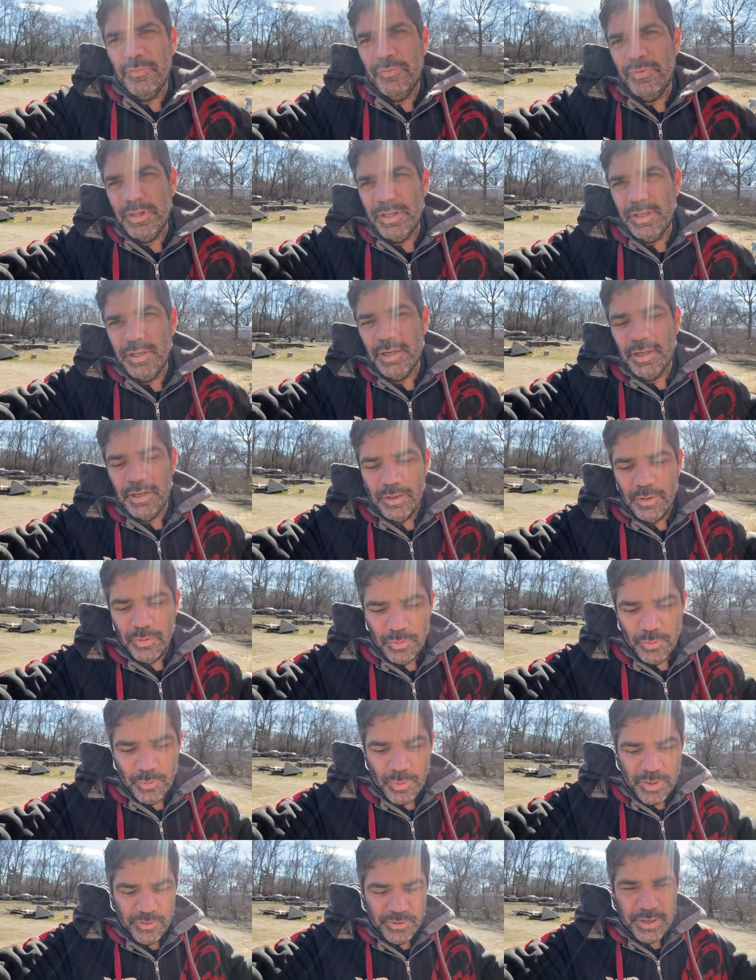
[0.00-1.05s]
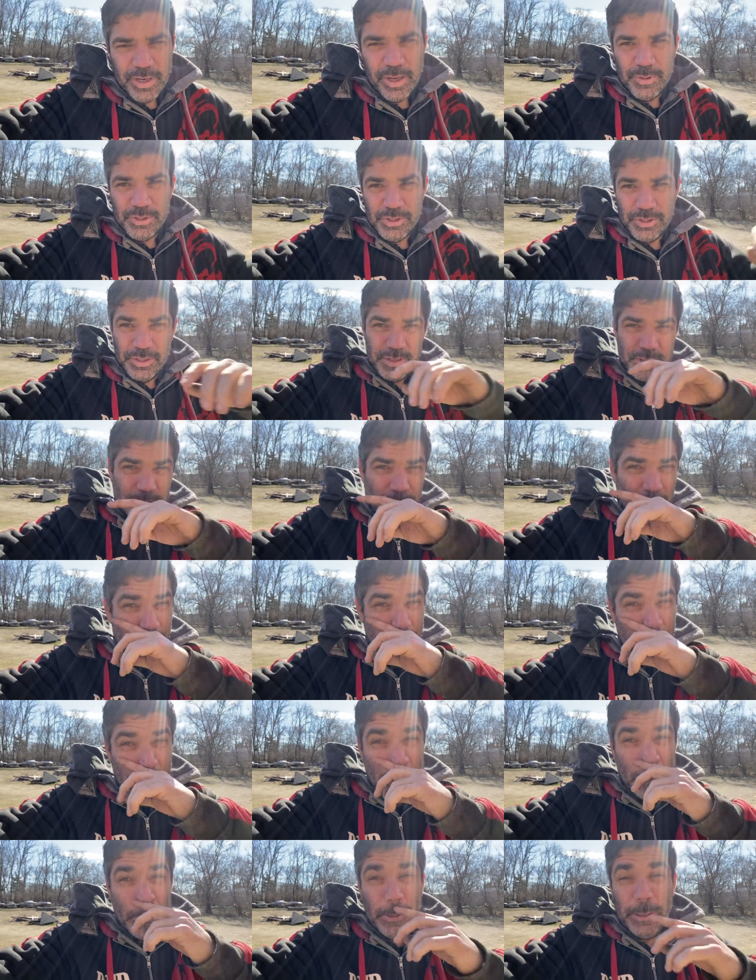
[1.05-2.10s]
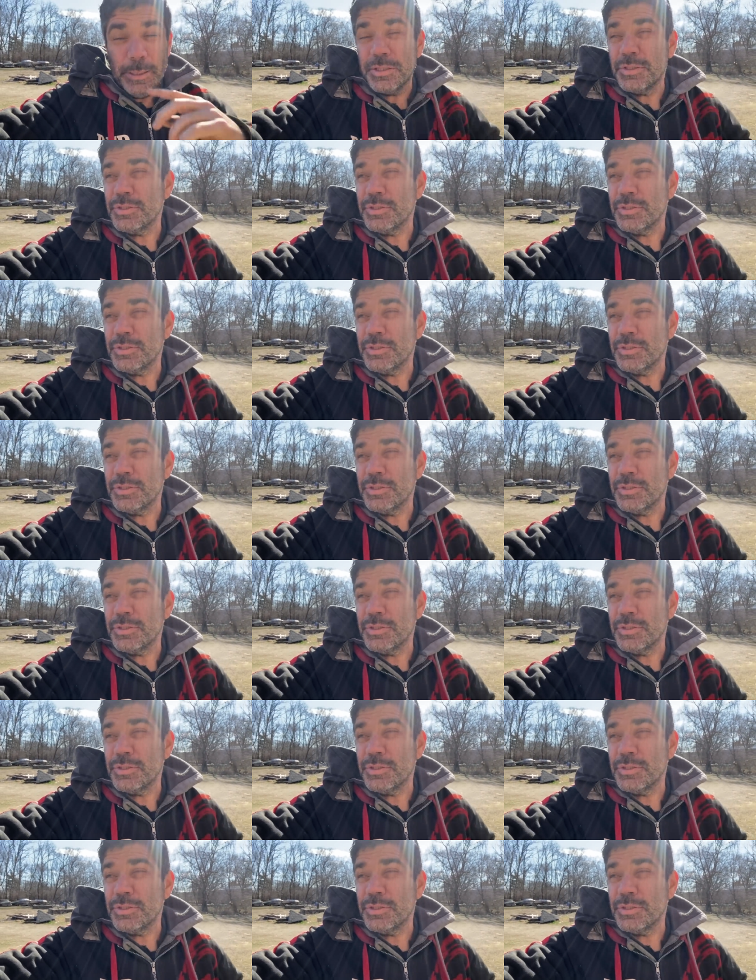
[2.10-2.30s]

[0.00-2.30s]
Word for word: of the, uh, the weather damage that's ongoing.